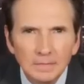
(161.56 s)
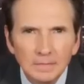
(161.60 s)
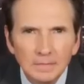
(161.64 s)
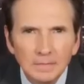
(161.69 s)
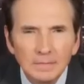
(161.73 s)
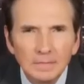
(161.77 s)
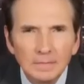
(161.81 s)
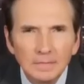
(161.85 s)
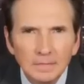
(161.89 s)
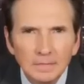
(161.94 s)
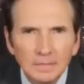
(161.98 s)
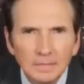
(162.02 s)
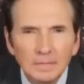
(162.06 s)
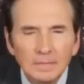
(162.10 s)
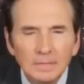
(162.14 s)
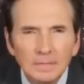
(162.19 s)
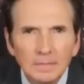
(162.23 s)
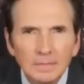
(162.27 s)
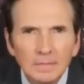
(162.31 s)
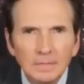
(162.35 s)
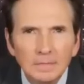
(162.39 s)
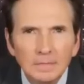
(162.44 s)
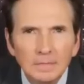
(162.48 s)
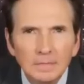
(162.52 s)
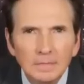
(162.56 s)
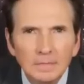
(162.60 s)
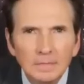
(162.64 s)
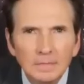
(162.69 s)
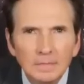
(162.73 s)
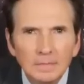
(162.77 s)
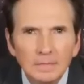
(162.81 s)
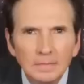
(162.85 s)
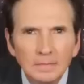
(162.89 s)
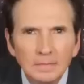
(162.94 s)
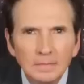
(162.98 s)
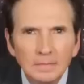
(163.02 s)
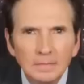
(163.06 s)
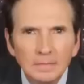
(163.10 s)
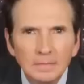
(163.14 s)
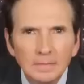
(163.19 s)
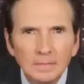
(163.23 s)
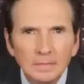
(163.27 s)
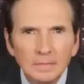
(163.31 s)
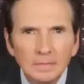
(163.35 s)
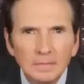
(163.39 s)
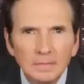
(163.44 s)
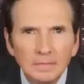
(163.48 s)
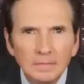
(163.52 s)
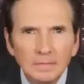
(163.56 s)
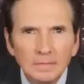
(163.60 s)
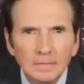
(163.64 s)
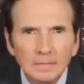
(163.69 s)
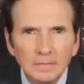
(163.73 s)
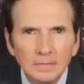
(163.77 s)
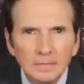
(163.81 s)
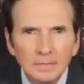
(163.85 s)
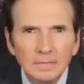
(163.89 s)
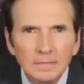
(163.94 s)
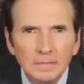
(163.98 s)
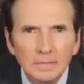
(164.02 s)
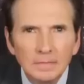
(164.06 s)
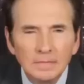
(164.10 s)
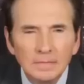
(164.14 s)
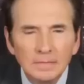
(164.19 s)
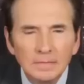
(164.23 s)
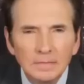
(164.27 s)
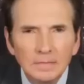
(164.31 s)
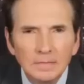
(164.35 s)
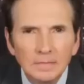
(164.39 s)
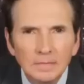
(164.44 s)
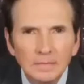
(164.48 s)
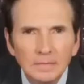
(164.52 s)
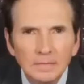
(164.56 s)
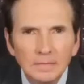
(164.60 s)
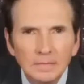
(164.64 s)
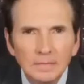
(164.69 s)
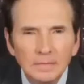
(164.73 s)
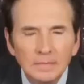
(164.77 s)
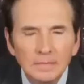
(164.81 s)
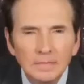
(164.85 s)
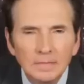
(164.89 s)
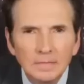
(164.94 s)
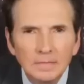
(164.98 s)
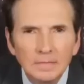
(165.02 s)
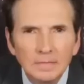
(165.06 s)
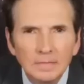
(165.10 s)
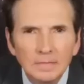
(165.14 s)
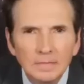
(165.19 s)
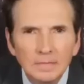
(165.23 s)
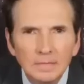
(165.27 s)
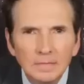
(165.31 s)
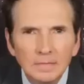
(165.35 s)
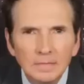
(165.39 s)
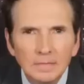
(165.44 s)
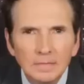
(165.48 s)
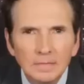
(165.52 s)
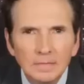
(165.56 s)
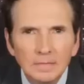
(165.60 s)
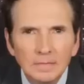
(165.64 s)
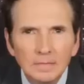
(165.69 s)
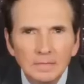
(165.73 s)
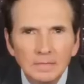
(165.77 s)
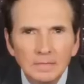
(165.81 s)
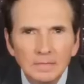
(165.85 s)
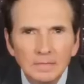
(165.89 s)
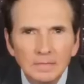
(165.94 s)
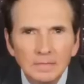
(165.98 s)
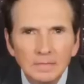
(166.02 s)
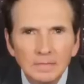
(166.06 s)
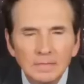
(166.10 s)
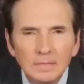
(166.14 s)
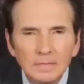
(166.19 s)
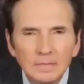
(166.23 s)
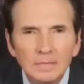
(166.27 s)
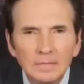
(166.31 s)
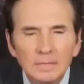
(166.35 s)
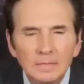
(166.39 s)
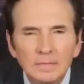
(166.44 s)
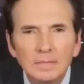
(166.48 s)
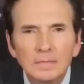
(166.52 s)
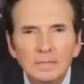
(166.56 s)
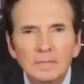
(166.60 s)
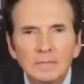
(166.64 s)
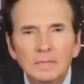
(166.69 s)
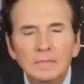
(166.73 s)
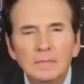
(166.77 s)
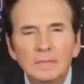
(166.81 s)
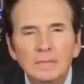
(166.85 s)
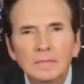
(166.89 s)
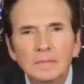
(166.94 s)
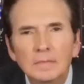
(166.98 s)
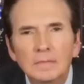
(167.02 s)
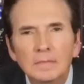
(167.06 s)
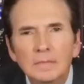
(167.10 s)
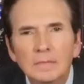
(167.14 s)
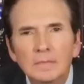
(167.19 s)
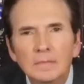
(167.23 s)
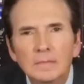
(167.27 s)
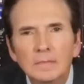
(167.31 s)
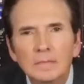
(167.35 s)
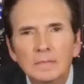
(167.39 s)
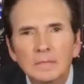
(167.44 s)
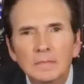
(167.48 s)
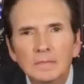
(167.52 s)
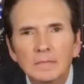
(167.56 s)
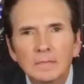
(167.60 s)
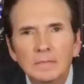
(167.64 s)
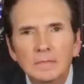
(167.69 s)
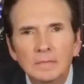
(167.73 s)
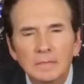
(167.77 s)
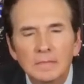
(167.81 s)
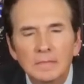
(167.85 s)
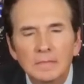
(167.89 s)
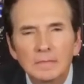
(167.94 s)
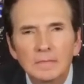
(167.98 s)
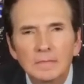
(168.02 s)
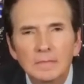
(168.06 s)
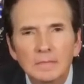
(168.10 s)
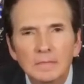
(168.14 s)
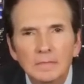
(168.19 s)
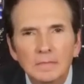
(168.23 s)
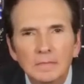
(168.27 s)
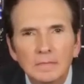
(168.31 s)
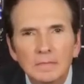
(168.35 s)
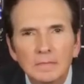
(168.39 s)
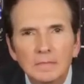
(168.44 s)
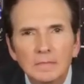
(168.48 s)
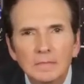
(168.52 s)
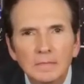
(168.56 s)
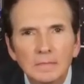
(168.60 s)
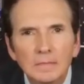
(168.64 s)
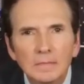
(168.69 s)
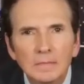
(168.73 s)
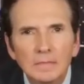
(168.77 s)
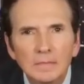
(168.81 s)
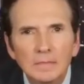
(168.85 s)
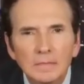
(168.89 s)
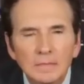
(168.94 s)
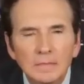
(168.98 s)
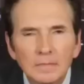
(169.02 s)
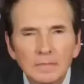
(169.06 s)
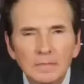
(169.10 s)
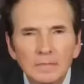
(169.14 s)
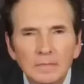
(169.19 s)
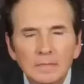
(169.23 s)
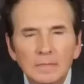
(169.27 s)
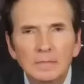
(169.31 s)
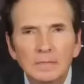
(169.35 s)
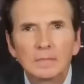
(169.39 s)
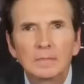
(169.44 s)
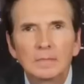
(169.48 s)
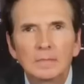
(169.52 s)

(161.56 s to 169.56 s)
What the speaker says: (not speaking)